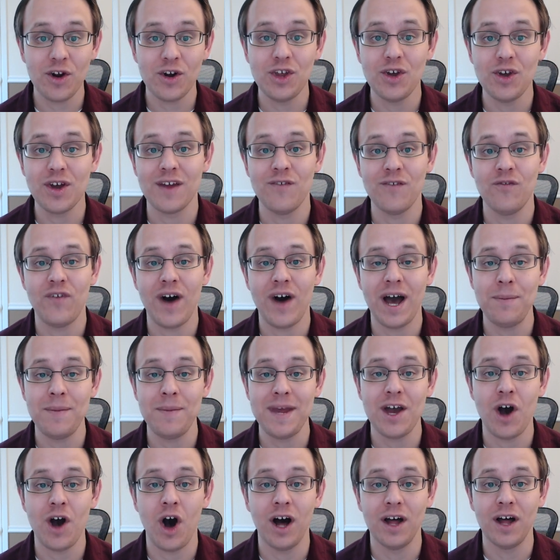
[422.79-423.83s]
You can find
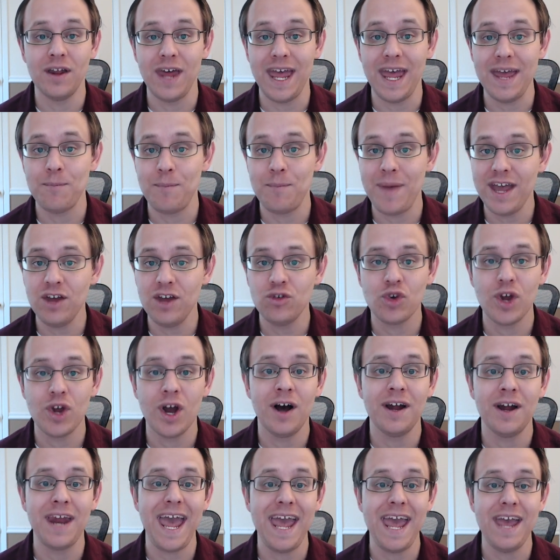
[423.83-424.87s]
me on
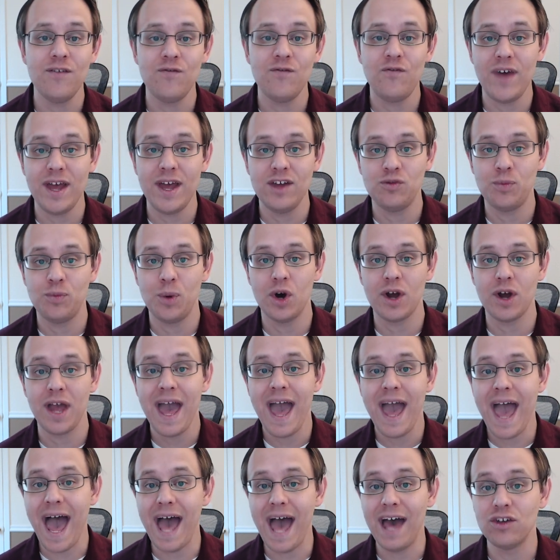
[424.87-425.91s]
Patreon and Facebook
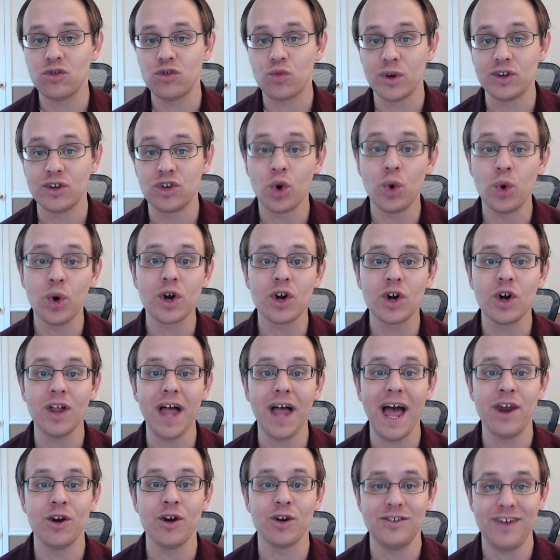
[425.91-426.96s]
as Rhetorical
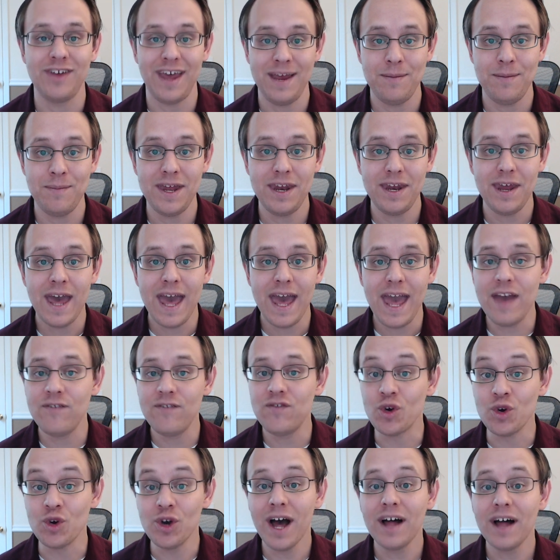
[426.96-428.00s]
Entertainment.
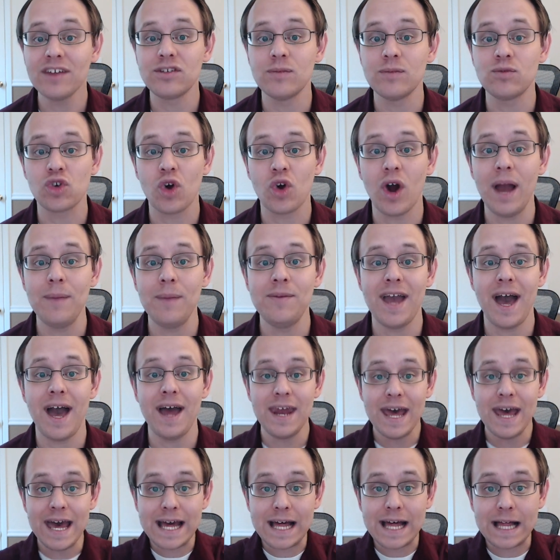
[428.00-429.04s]
If you're not subscribed
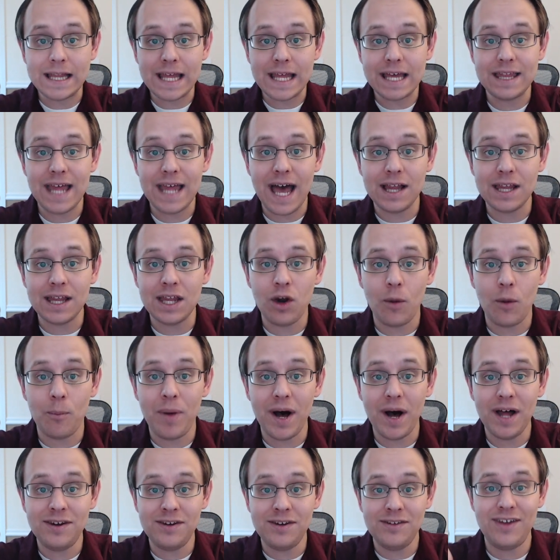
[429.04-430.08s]
yet, click that little
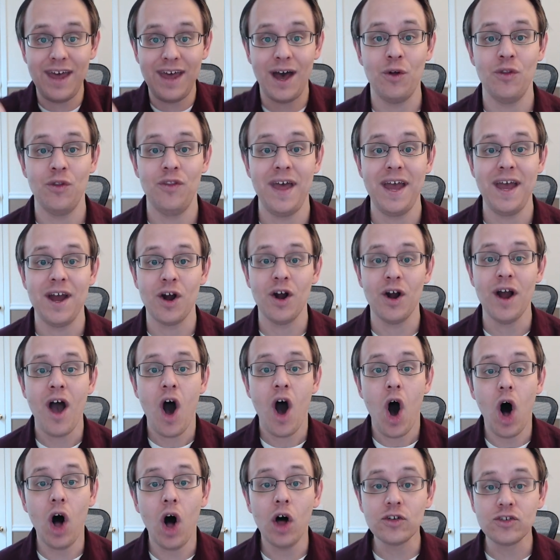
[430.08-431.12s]
button down there.
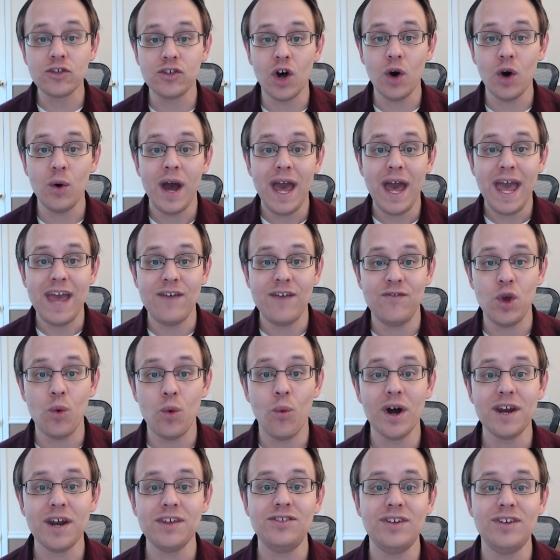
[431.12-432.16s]
Also, if you
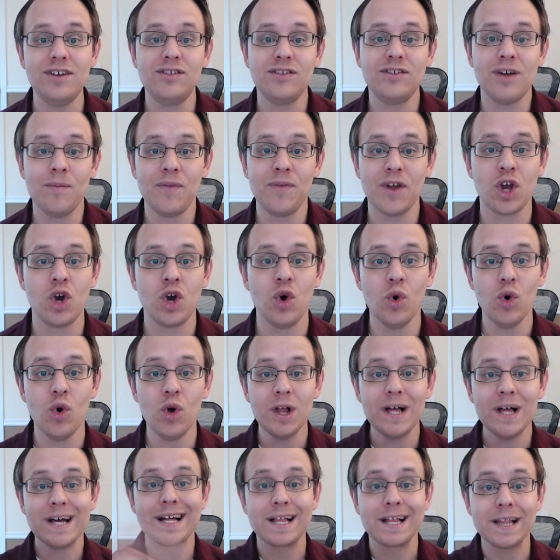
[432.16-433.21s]
want to see something
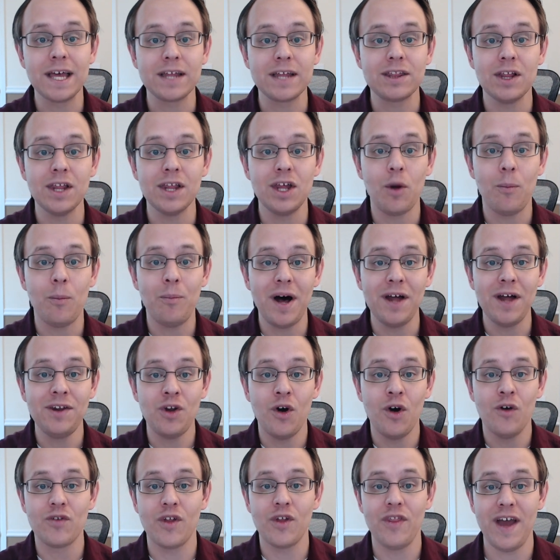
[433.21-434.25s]
cool, click the little button
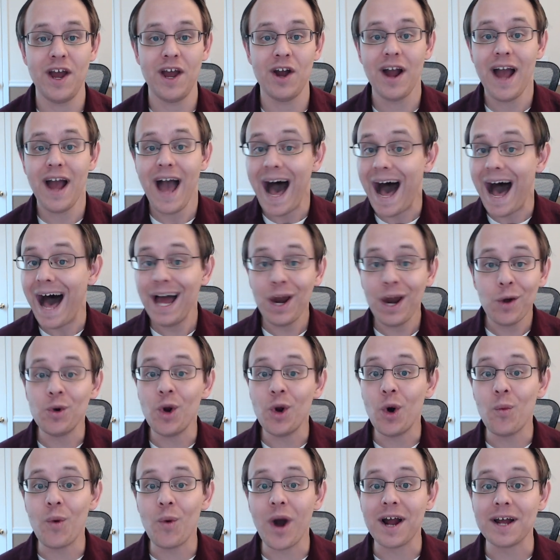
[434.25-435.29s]
over there. I don't
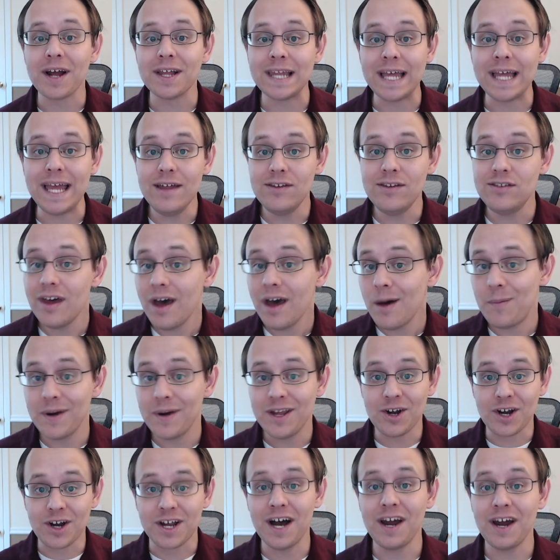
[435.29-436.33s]
know where it leads, but
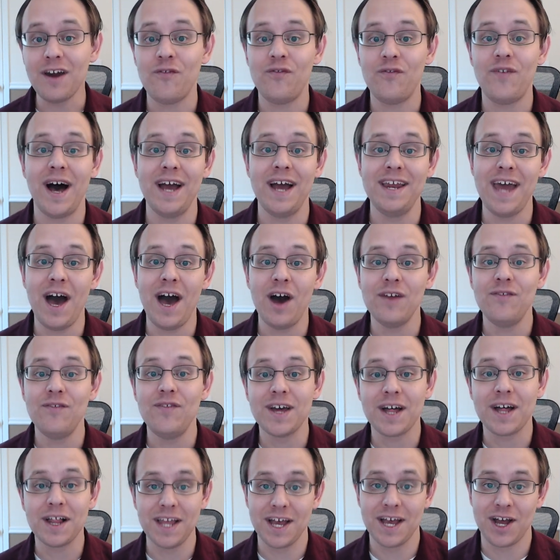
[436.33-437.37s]
you're gonna find out if
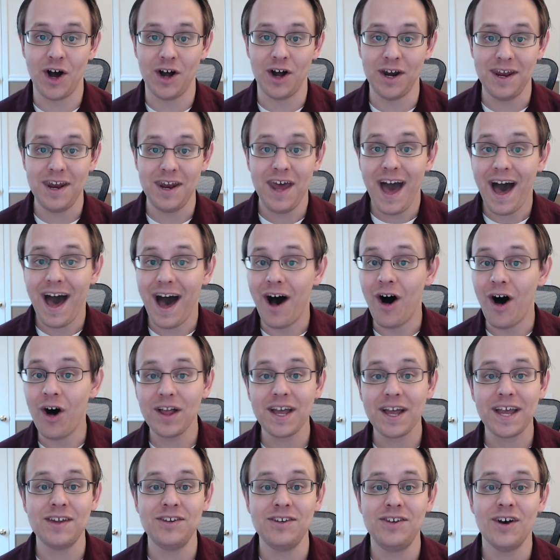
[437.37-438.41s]
you click on it. All
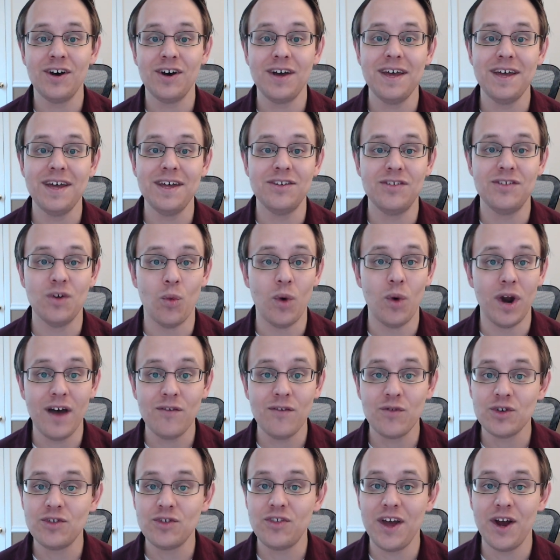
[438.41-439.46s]
I can tell you is that
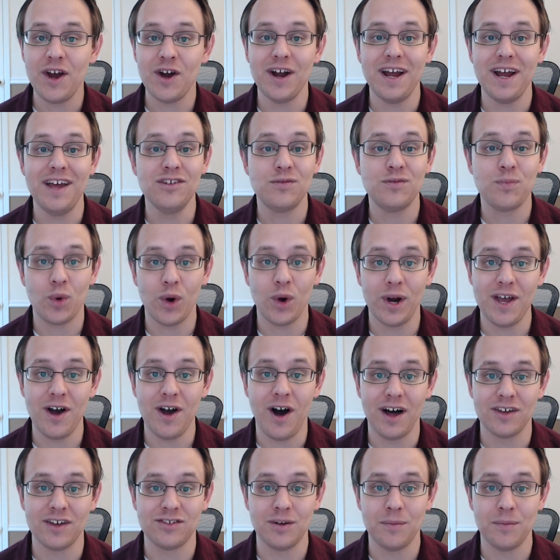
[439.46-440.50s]
whatever's there is pretty
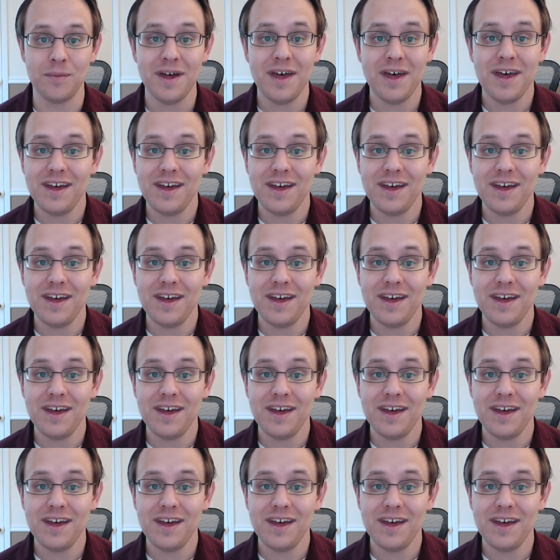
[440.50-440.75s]
awesome.